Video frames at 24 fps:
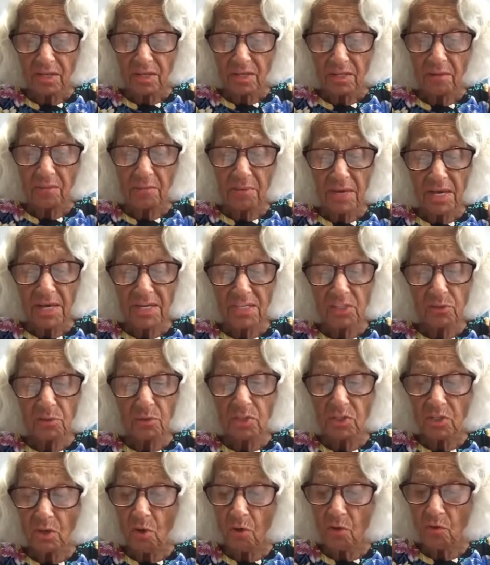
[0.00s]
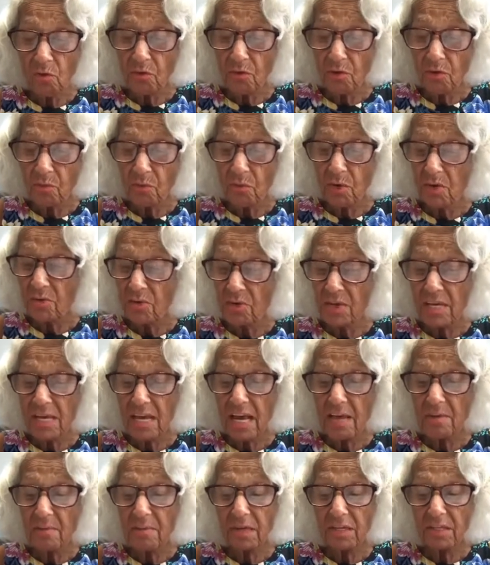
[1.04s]
The past was over, and whether he
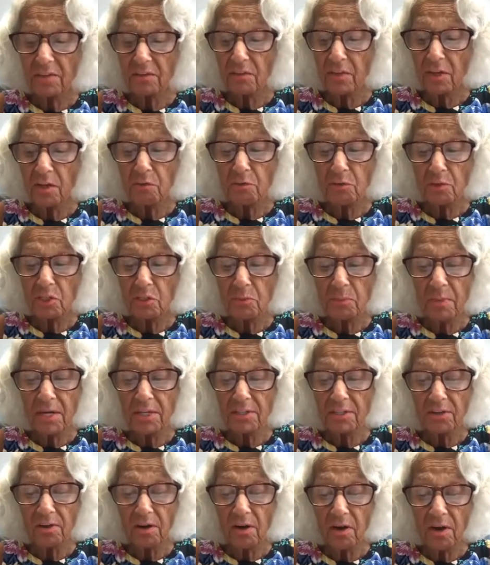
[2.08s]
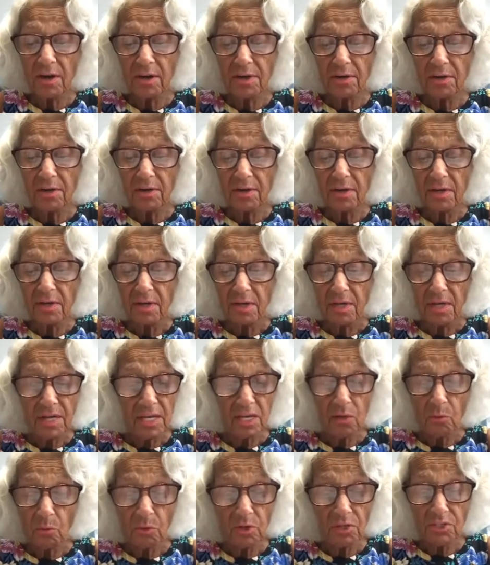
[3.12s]
came out of love, respect, or honor,
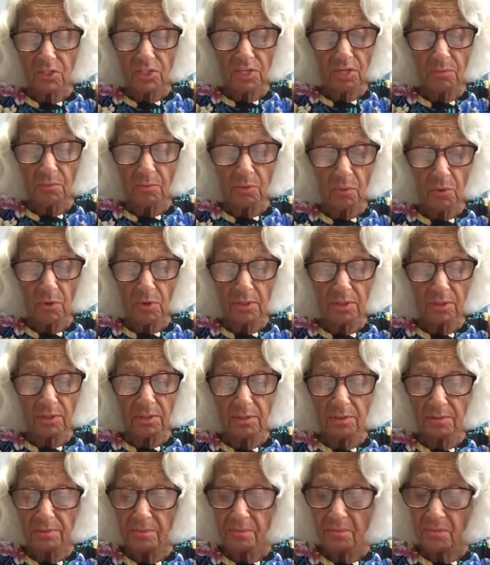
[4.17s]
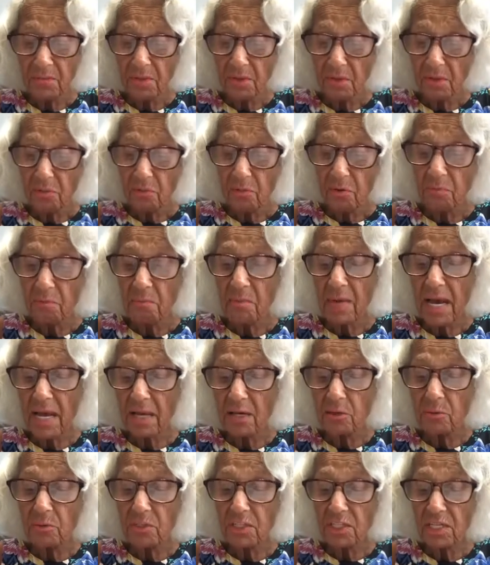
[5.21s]
it wasn't important. What
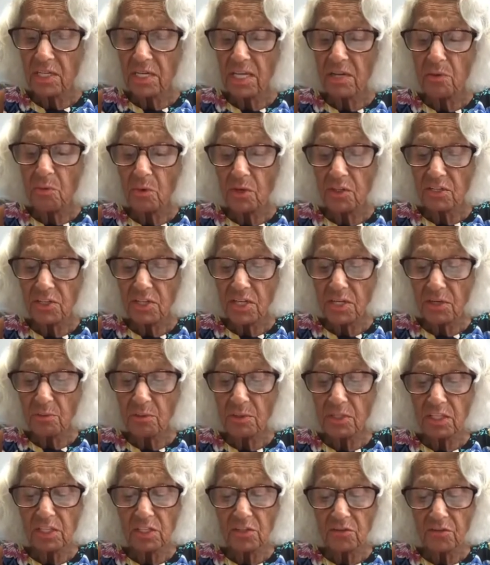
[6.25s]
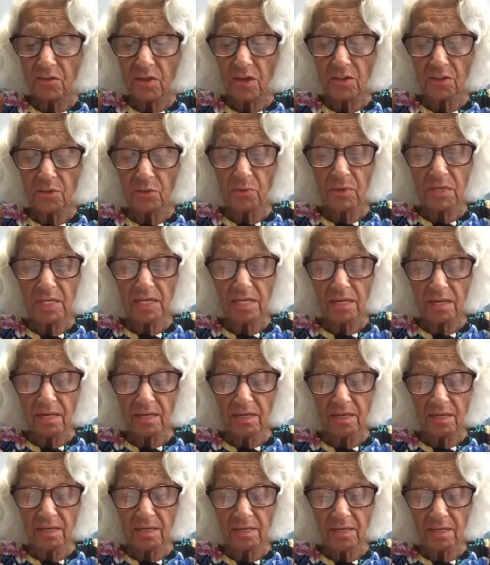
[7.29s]
mattered was that he was here with his father when he
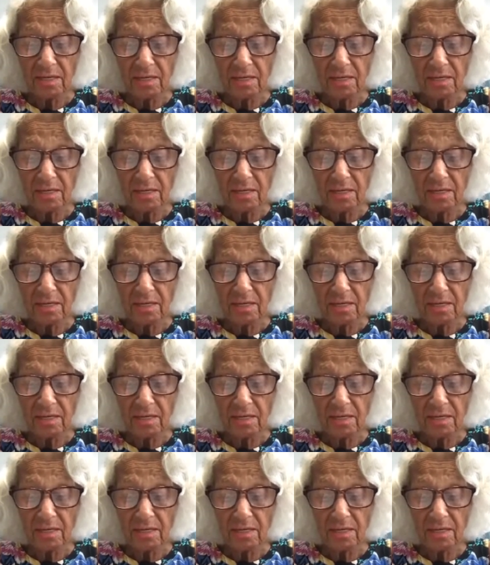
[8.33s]
died.